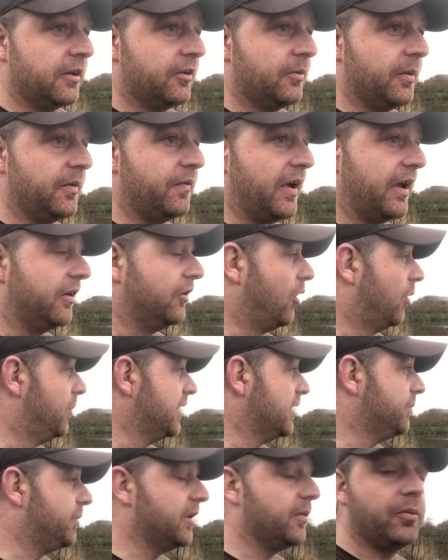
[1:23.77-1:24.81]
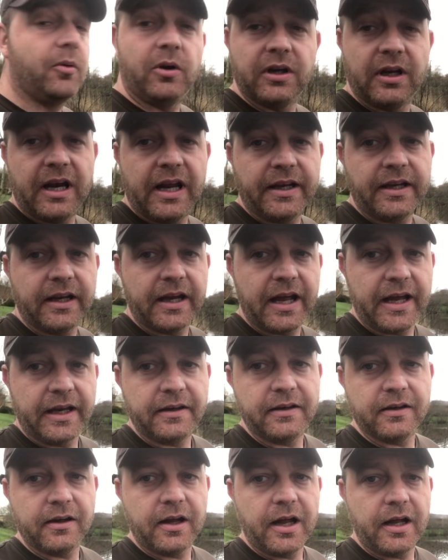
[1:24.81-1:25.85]
To be fair, not many people on the lake
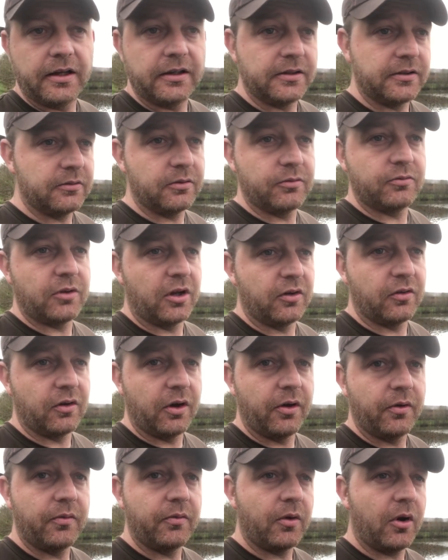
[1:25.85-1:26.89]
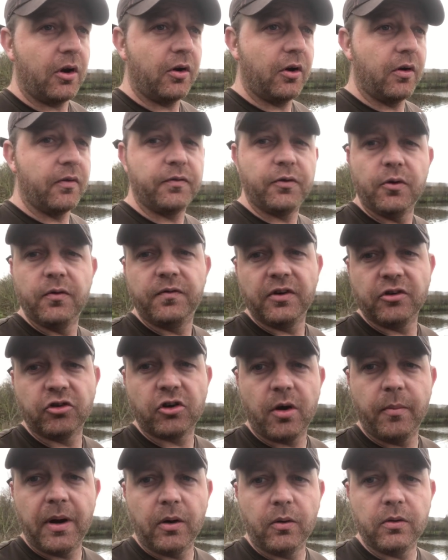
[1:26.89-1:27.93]
again. I know a few fish
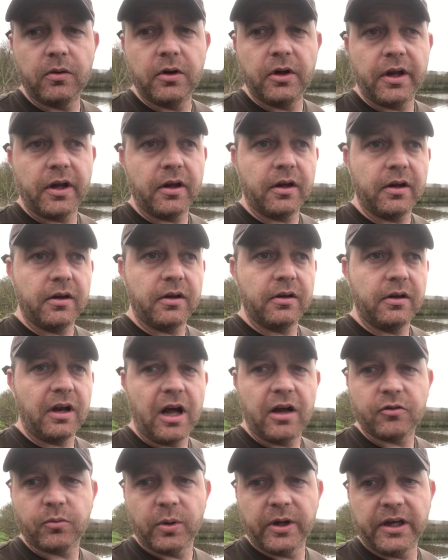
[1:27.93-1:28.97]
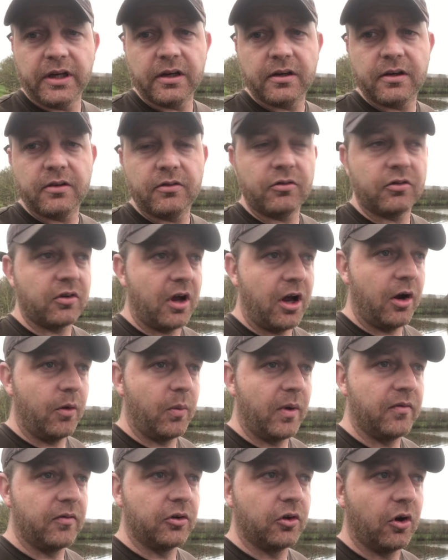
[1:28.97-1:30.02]
come out last week, so
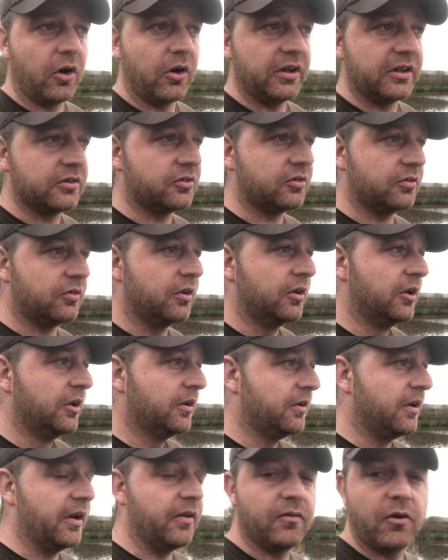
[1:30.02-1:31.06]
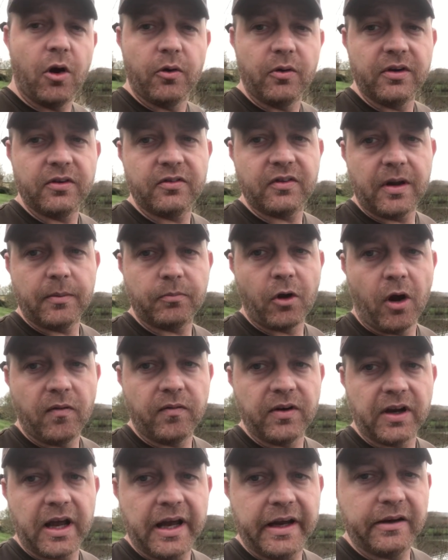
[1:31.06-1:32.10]
whether or not they've known it's dipped
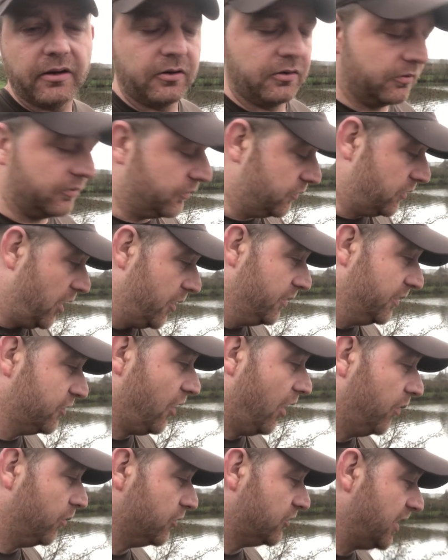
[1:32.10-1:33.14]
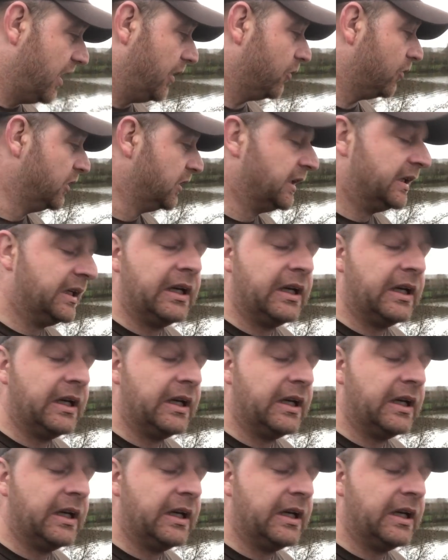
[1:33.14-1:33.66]
off again, only time will tell.